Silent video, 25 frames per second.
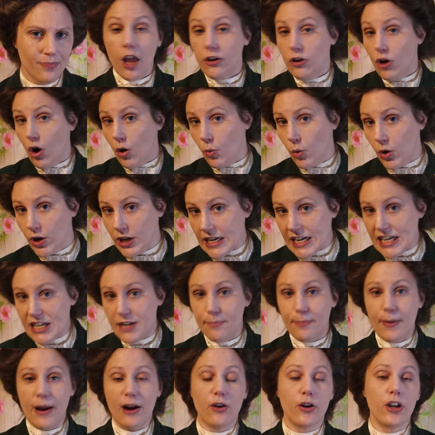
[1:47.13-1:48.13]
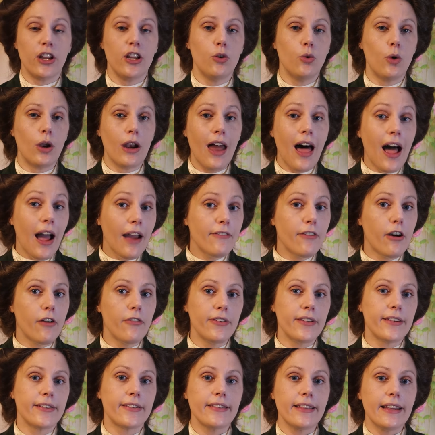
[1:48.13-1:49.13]
Not wanting to bury you alive,
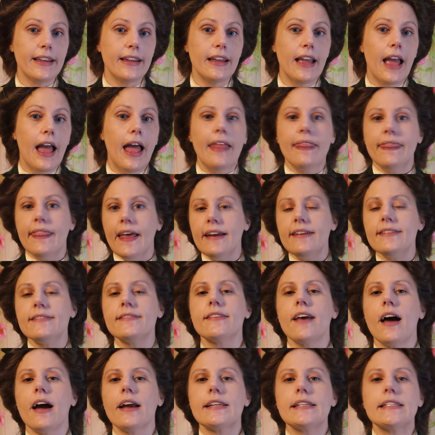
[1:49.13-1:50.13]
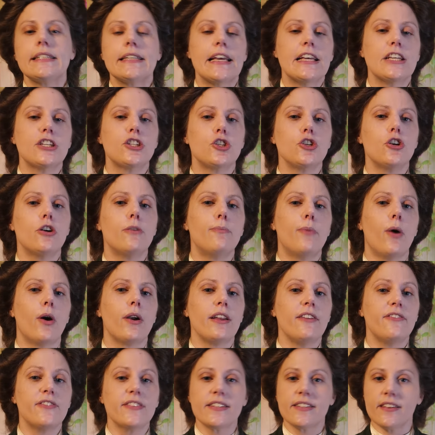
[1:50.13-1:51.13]
obviously, they decide to test your
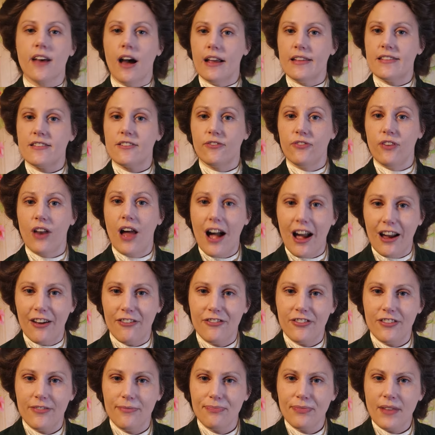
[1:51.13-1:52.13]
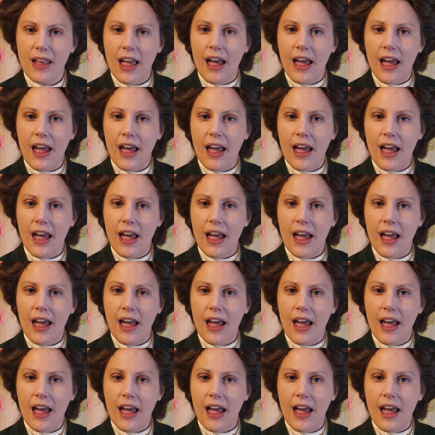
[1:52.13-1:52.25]
body for signs of life.